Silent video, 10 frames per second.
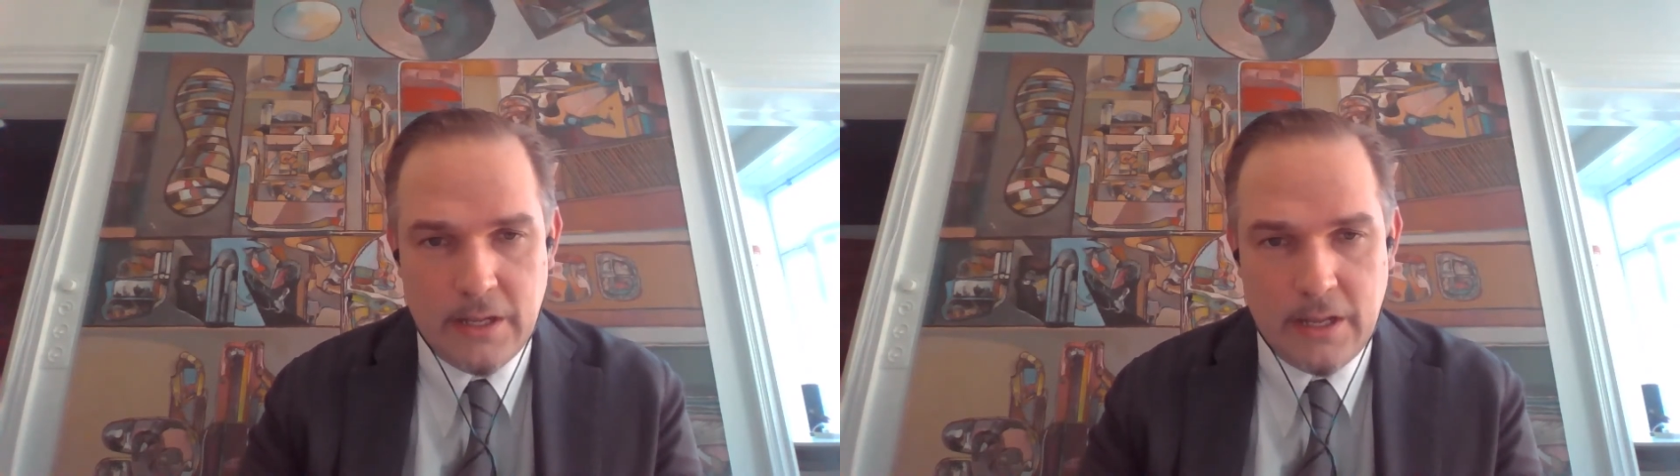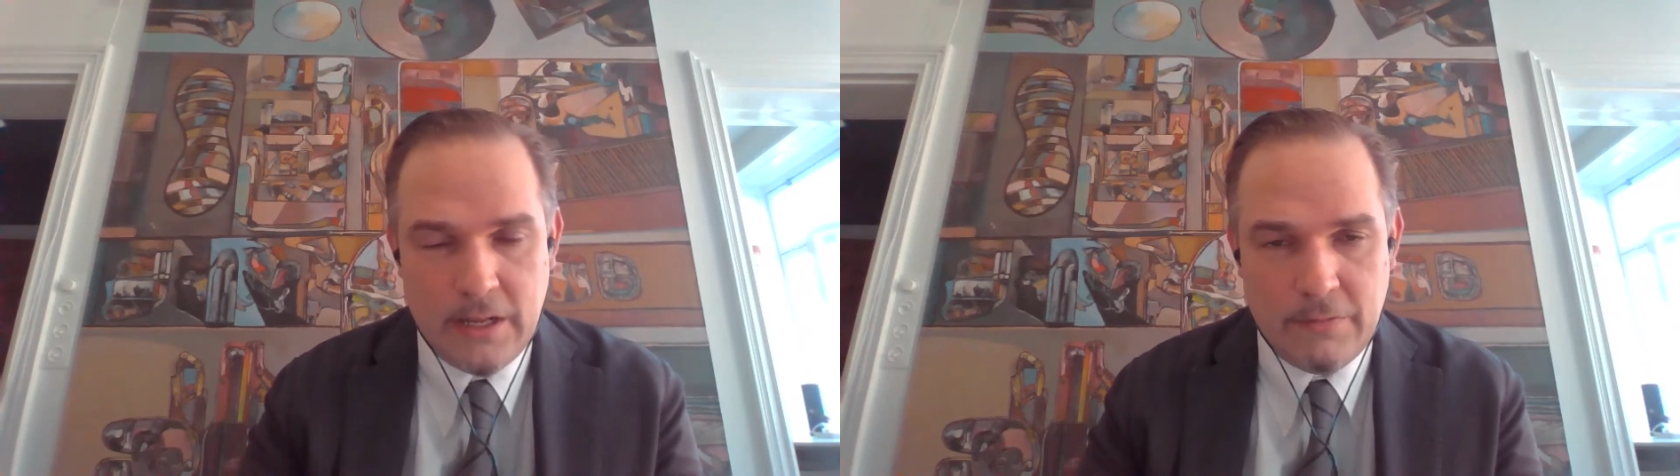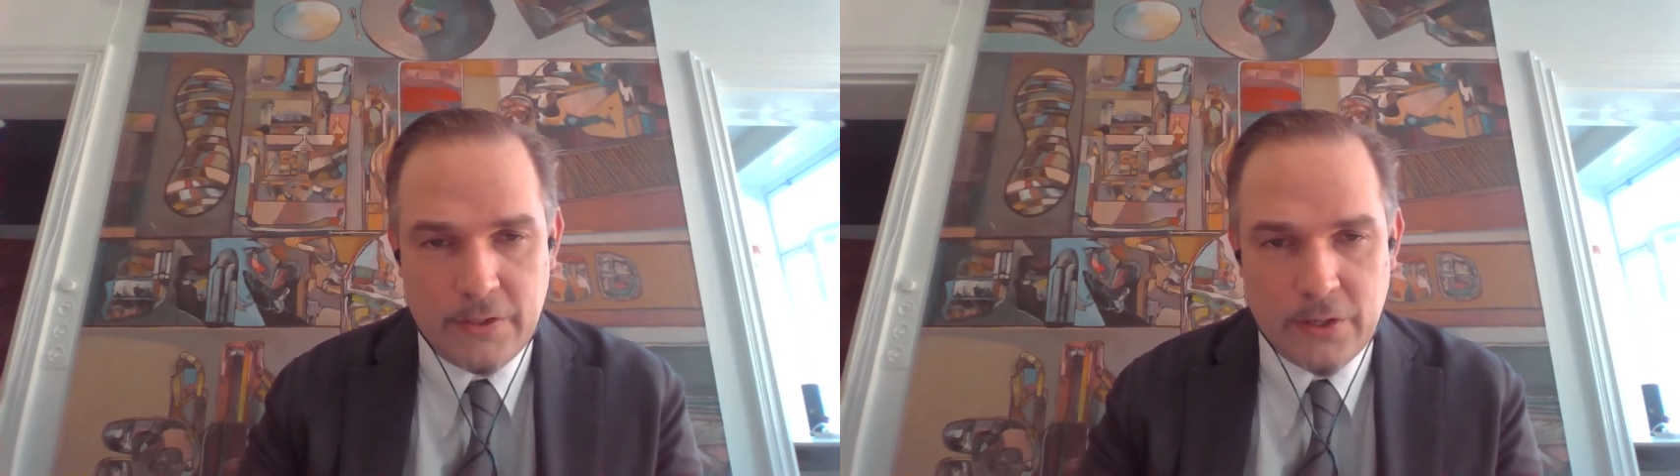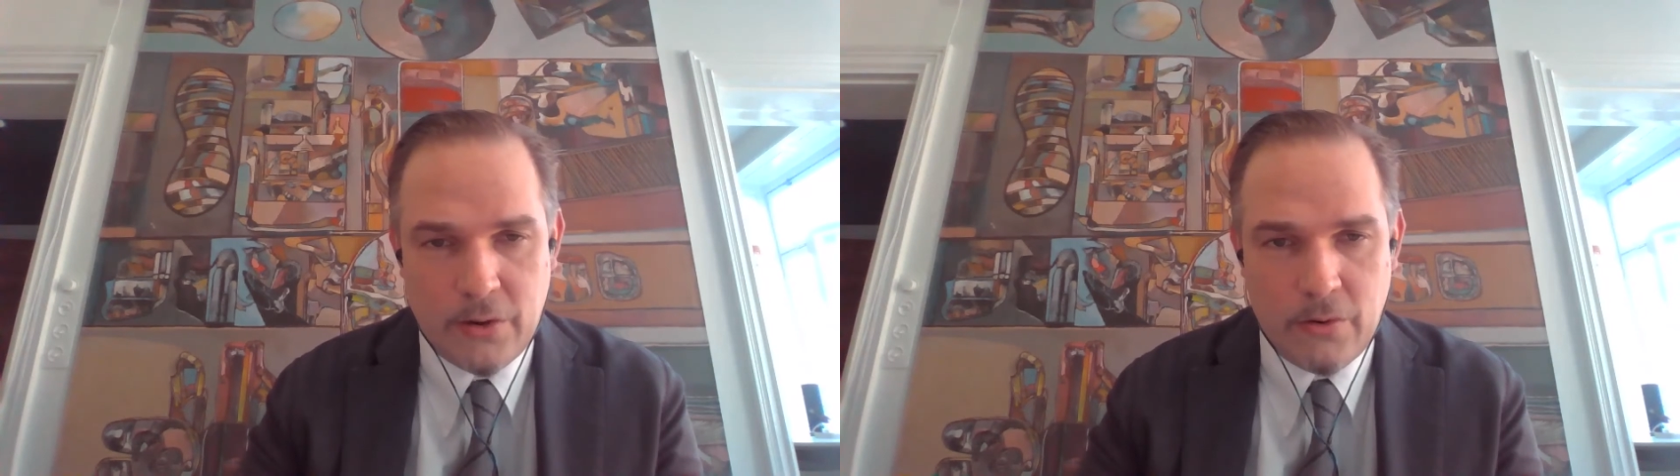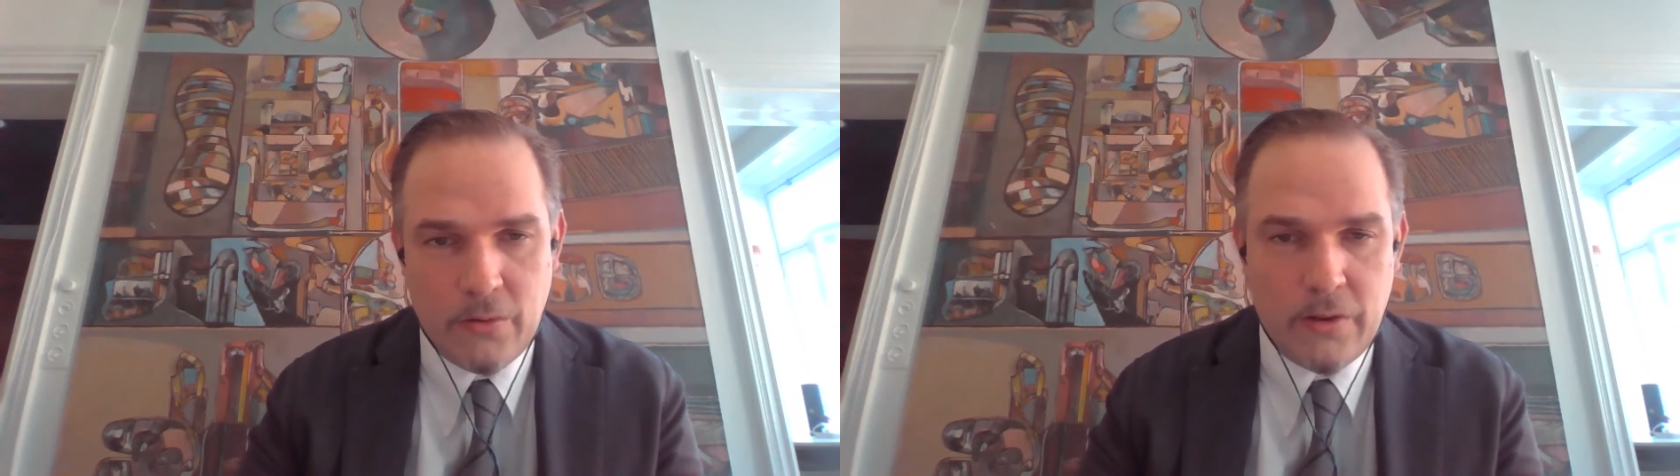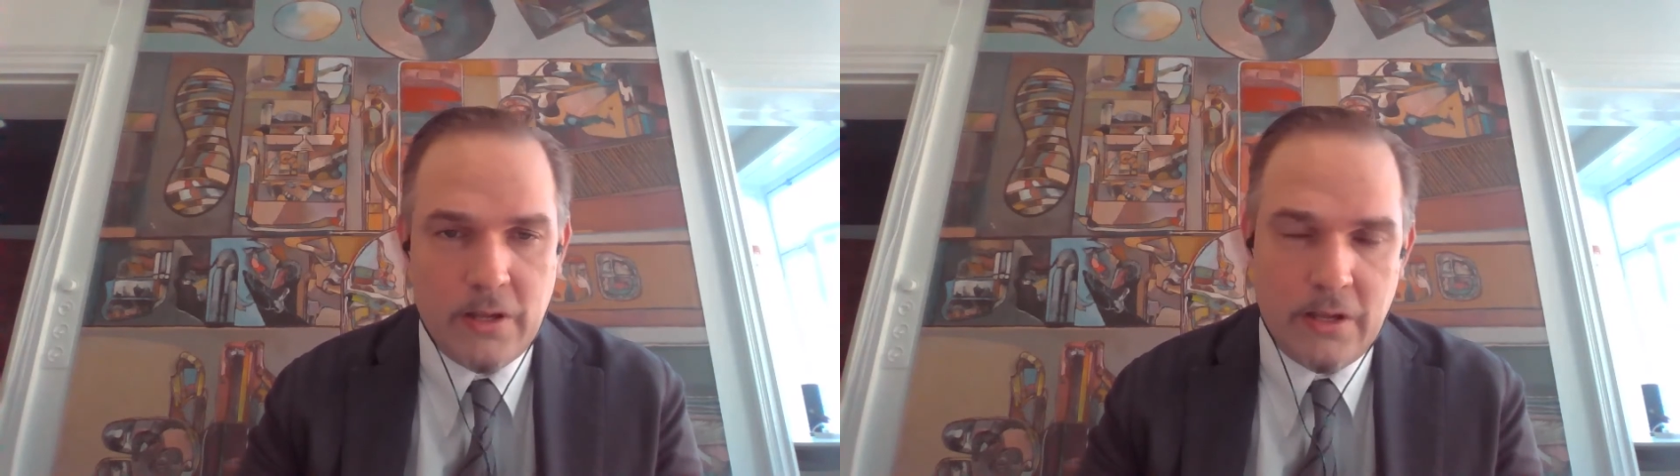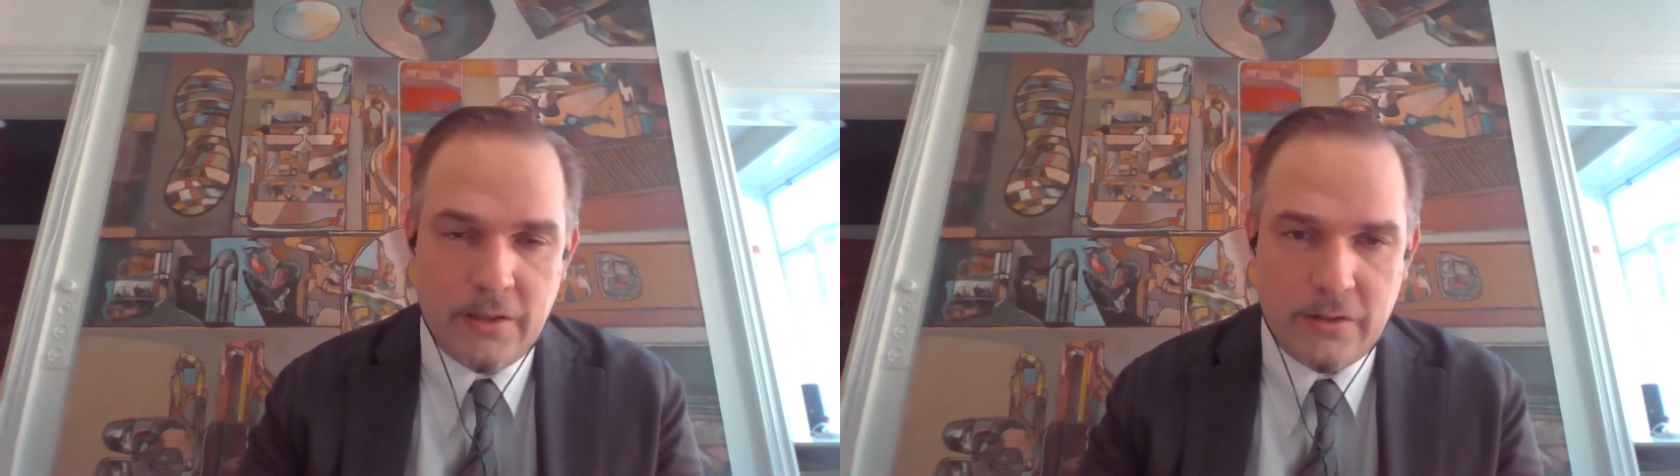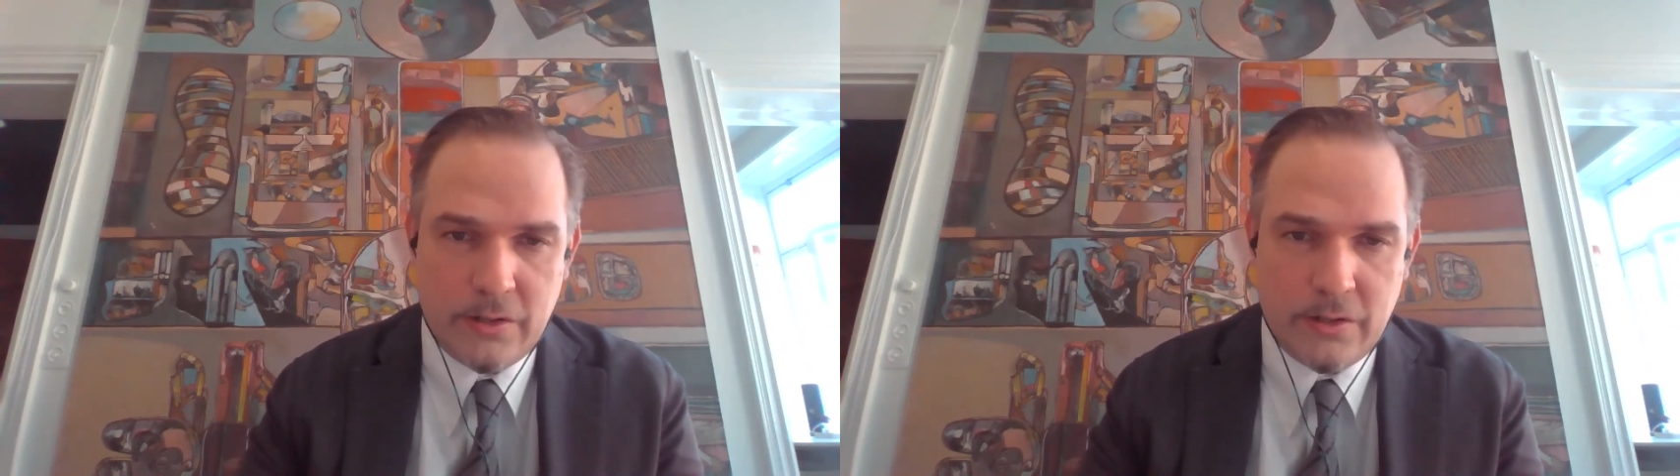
And if so, the